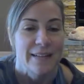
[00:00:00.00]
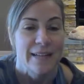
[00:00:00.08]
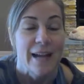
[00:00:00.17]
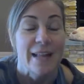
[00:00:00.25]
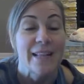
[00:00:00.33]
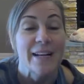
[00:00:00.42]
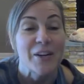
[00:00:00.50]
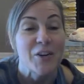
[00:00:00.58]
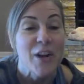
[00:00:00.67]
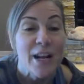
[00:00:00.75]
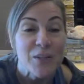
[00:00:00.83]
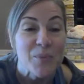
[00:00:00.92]
And then on your
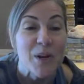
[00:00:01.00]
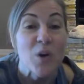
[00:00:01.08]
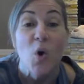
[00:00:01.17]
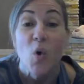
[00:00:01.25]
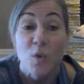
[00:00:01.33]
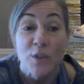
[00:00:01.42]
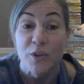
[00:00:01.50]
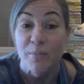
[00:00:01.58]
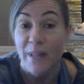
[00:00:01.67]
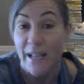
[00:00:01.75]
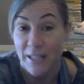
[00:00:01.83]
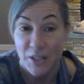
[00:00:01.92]
next one, hold your
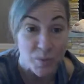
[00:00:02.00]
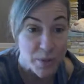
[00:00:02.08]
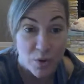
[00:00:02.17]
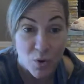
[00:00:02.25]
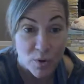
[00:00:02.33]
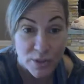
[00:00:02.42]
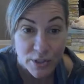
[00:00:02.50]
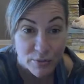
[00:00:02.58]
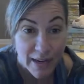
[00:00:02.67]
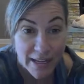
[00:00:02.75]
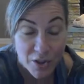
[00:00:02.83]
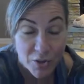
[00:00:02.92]
plank. So either hold your
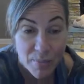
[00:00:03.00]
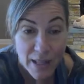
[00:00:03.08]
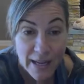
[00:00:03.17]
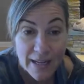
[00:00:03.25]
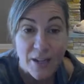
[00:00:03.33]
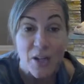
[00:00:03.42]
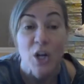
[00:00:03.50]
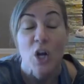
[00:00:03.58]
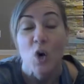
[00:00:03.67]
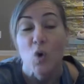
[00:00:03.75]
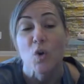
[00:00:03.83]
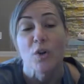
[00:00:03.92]
regular plank
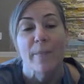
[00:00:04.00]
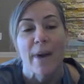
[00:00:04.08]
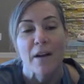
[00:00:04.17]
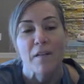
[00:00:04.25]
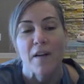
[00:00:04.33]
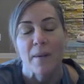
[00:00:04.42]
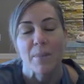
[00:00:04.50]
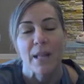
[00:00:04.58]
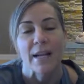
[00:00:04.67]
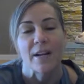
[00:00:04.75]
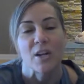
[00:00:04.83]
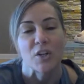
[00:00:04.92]
or your modified
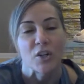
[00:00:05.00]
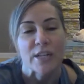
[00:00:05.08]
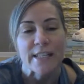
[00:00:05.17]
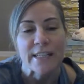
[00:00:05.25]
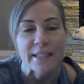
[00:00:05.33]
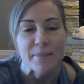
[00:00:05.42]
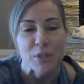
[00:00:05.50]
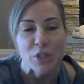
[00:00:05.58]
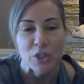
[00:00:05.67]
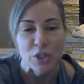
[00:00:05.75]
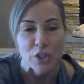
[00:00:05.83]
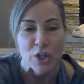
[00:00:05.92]
plank on your knees. And I'm just
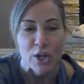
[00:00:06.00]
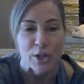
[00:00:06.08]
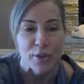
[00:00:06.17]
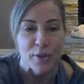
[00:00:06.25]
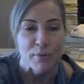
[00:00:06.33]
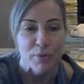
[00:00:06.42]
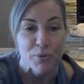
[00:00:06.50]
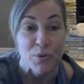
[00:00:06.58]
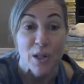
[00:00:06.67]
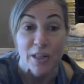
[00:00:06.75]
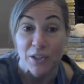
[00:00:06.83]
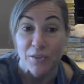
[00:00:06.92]
going to talk you through a
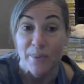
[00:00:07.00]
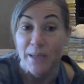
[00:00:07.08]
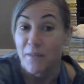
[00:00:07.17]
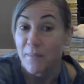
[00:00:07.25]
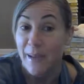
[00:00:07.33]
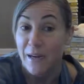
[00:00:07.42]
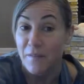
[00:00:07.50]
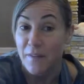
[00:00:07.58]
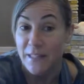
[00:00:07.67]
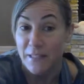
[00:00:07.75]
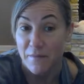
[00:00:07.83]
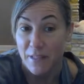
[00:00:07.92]
little bit of the
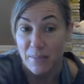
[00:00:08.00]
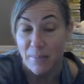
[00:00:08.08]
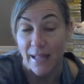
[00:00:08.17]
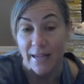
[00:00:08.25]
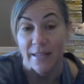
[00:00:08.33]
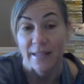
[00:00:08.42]
benefits of this plank.